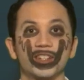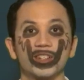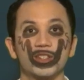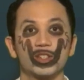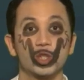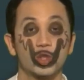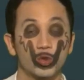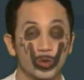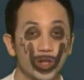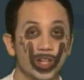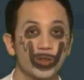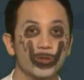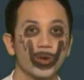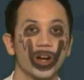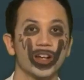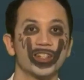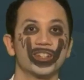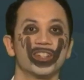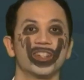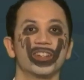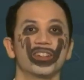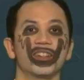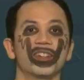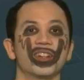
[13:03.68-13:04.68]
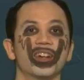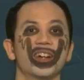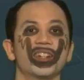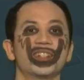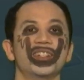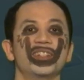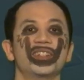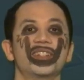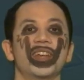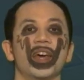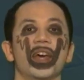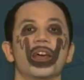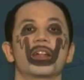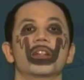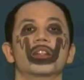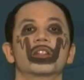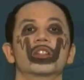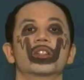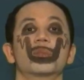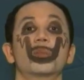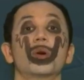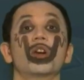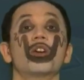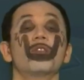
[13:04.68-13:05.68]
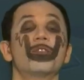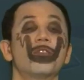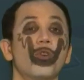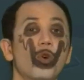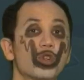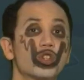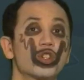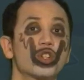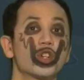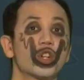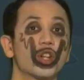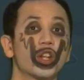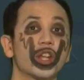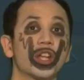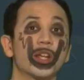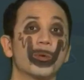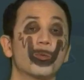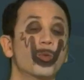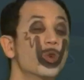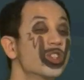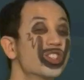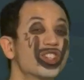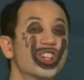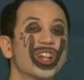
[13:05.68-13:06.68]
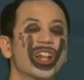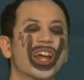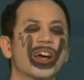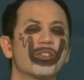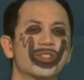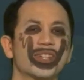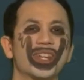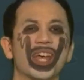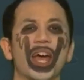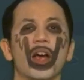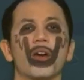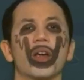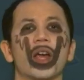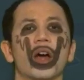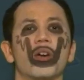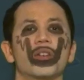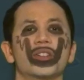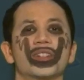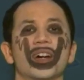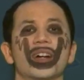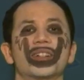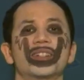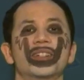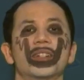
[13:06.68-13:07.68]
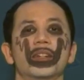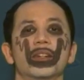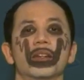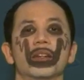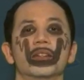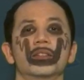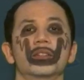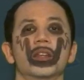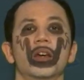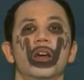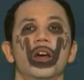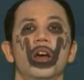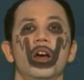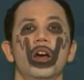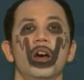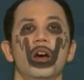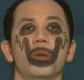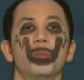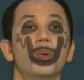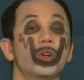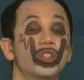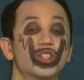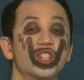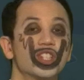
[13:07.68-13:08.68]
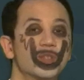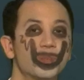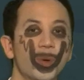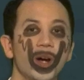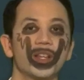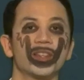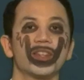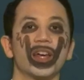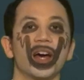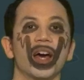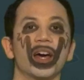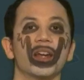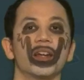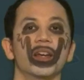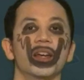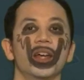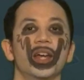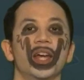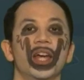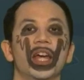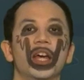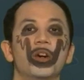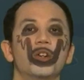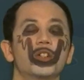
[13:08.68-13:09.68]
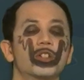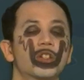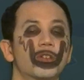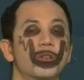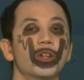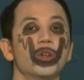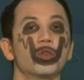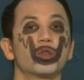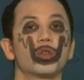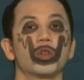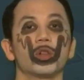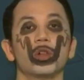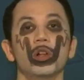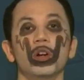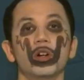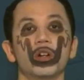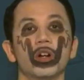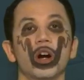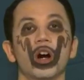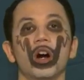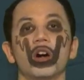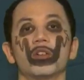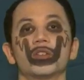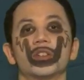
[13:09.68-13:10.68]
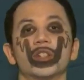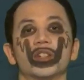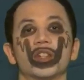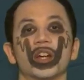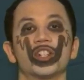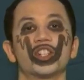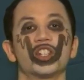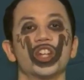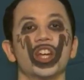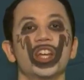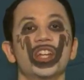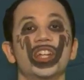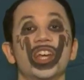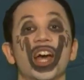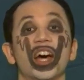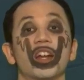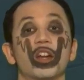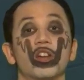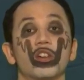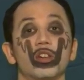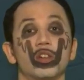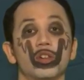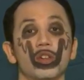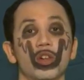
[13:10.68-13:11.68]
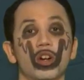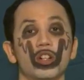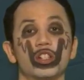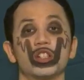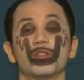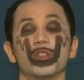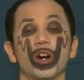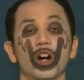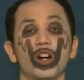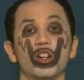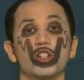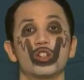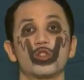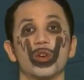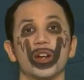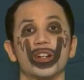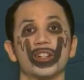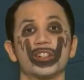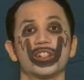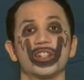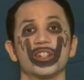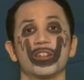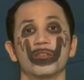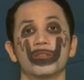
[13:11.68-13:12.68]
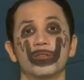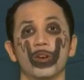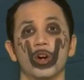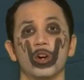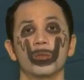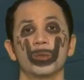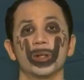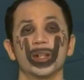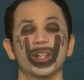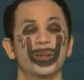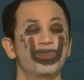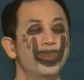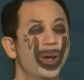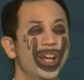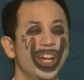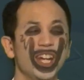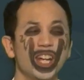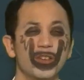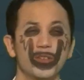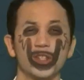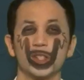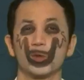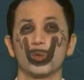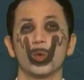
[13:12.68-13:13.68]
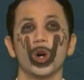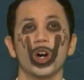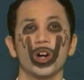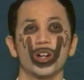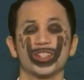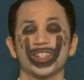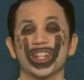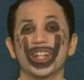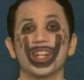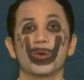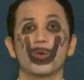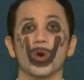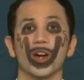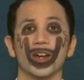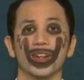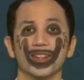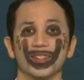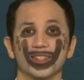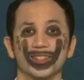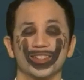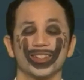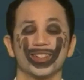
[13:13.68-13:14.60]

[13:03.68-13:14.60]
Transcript: and screenwriting in the 1910s, but unfortunately wasn't allowed to carry out his ideas. But despite that, it was revealed long after that Chaney had a lot of uncredited involvement in many of his works anyways.